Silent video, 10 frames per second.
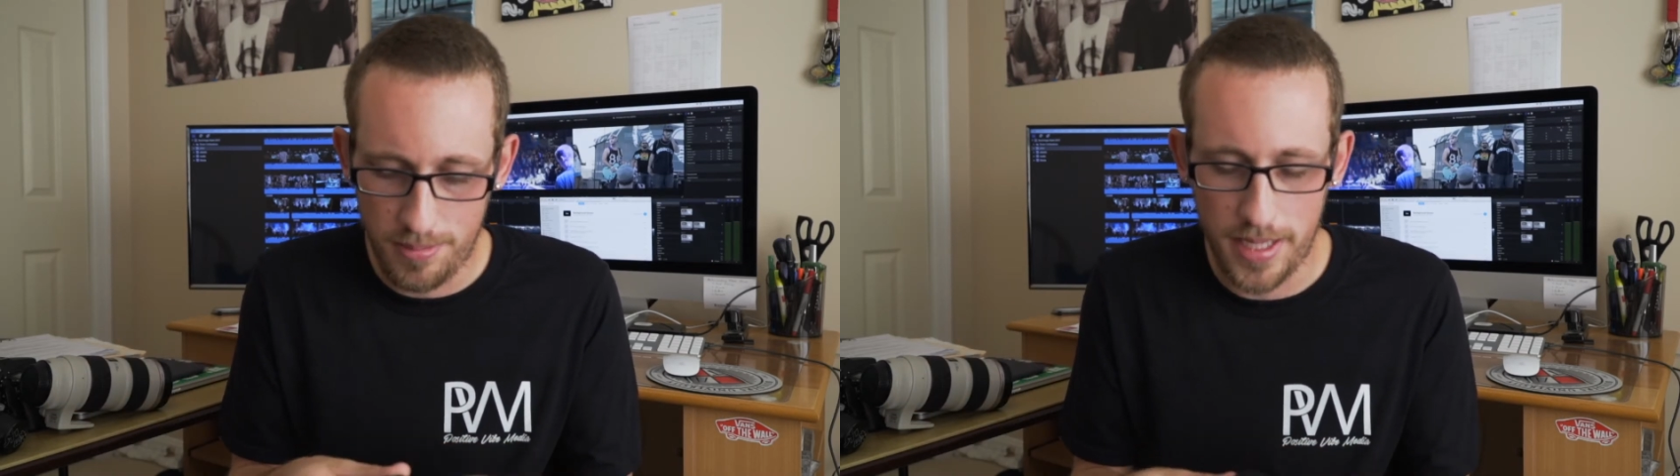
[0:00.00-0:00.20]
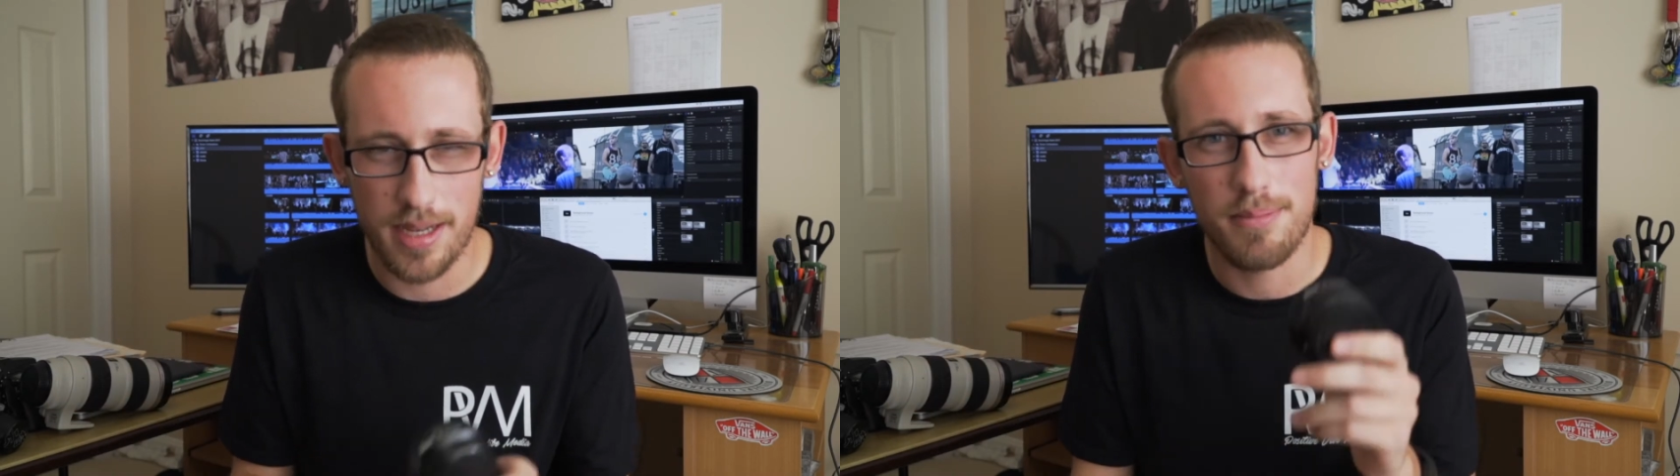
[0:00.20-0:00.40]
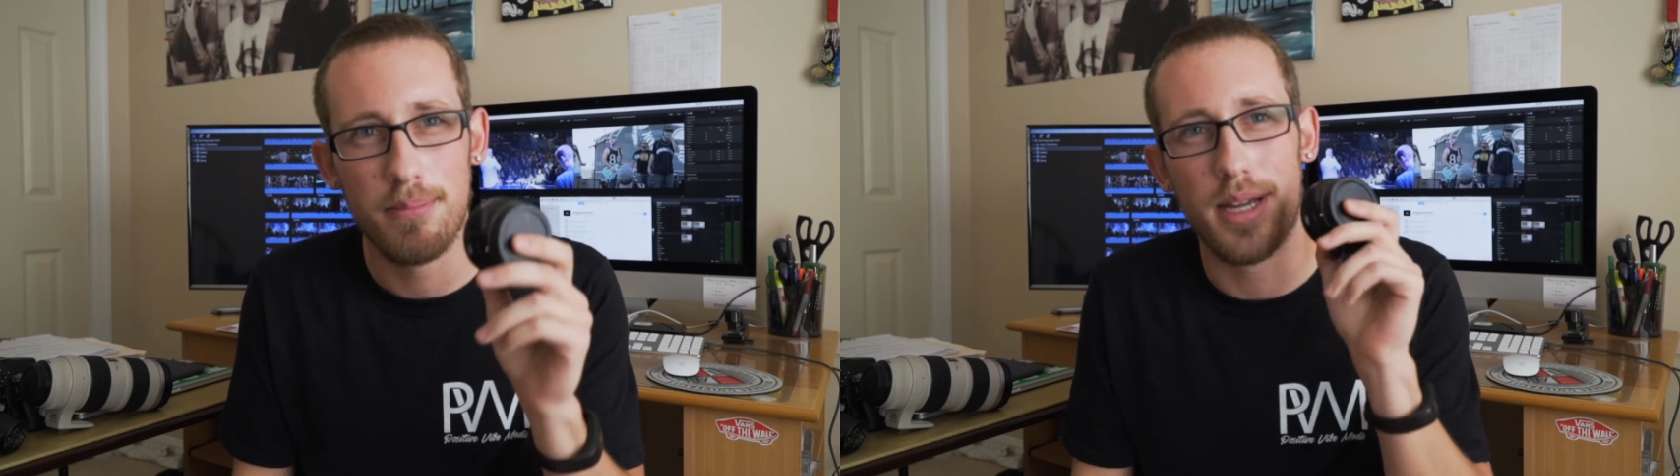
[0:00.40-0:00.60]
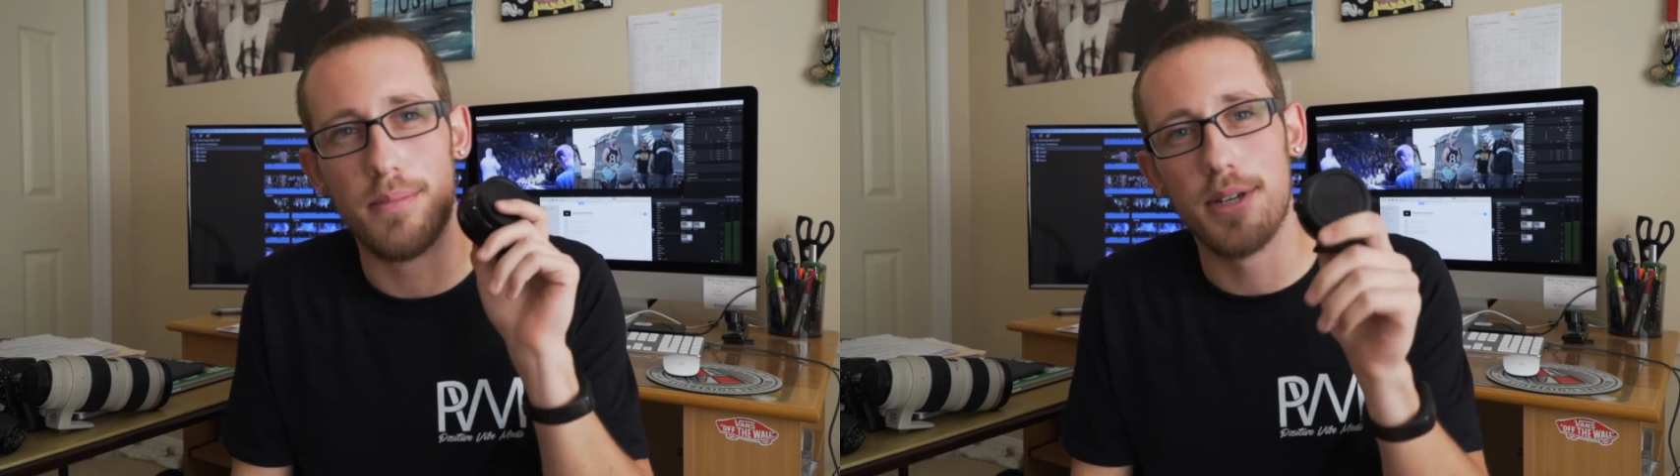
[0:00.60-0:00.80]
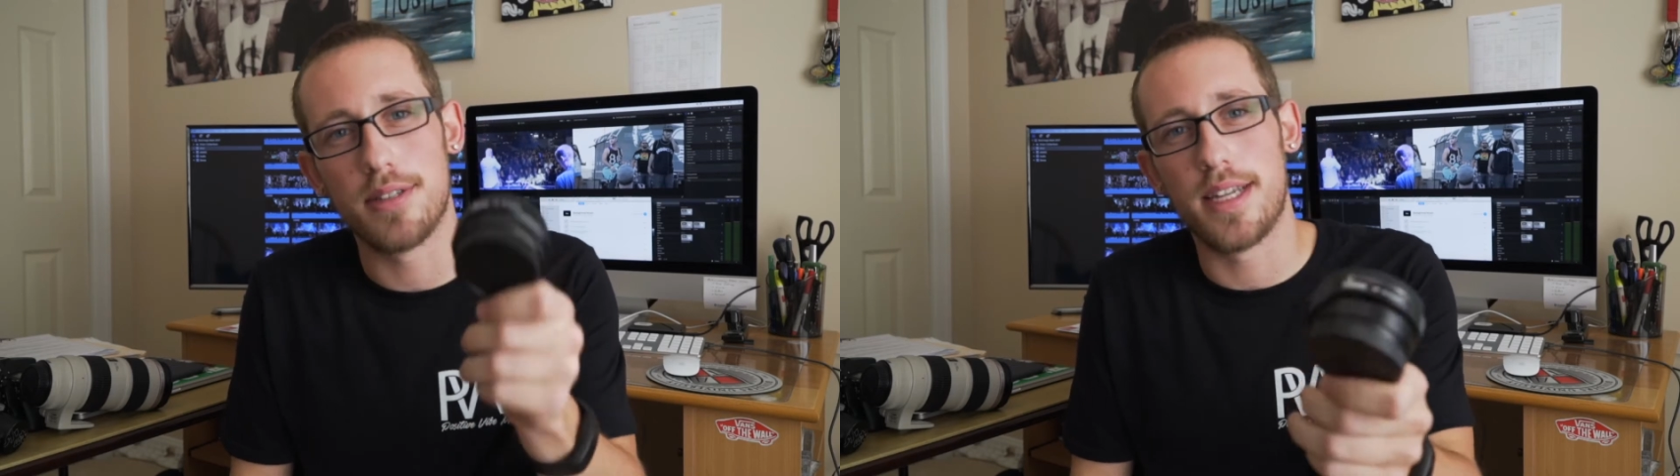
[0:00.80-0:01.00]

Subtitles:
Yeah, MetaBend